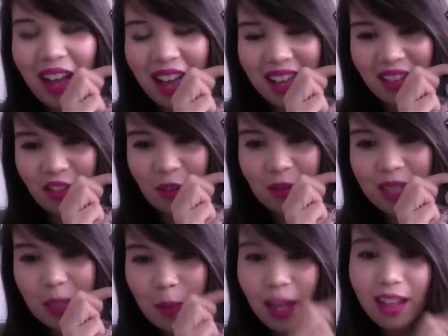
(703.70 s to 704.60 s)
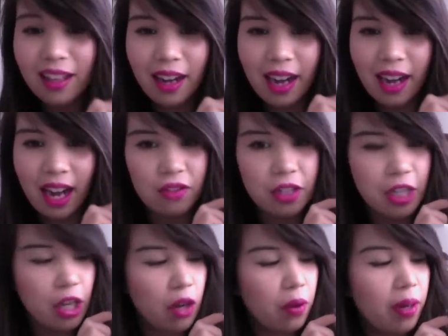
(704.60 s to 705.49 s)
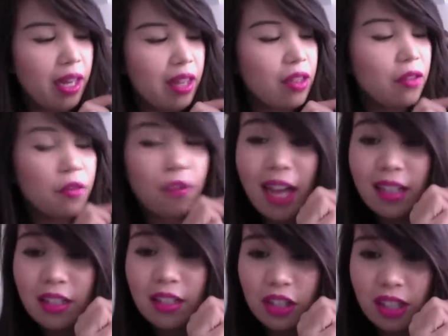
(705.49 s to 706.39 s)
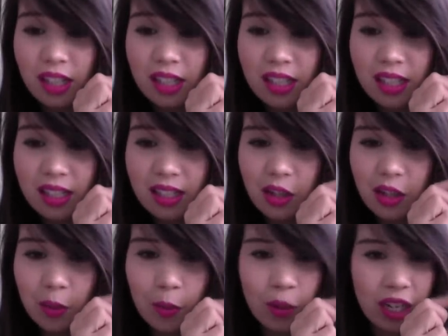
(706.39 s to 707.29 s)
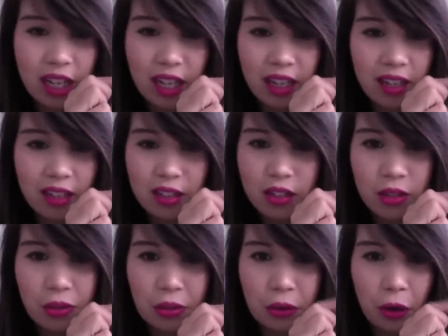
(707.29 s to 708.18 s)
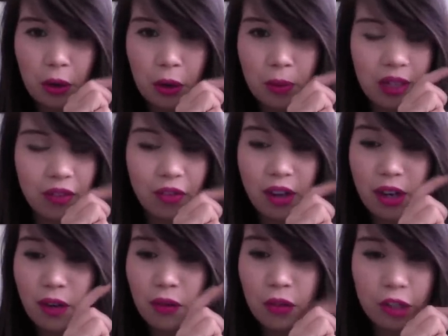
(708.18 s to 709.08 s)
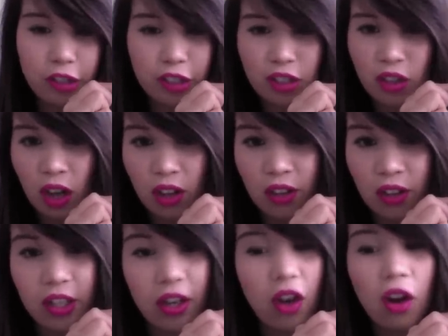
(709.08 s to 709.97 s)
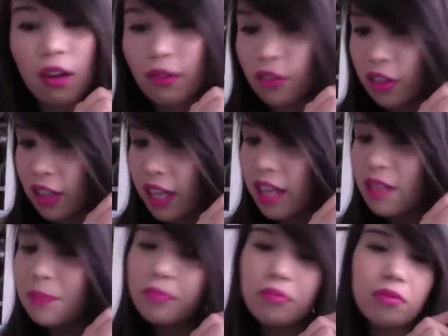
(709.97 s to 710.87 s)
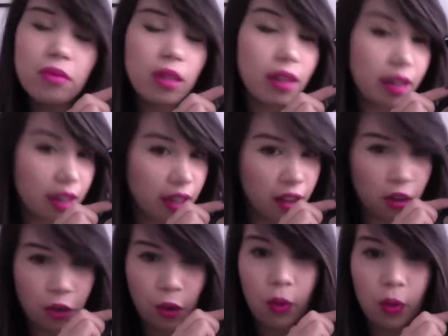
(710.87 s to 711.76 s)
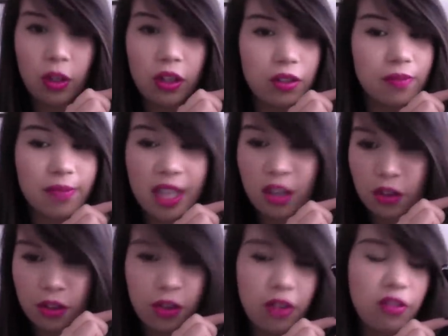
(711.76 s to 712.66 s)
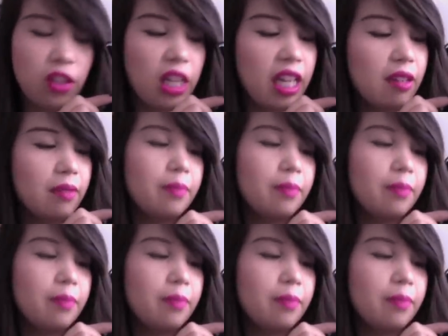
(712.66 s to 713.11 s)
From this palette, I'd have to go with Vex, just because it's such a pretty duochrome, like very versatile color, all over the lid, inner corner, inner third of the lid,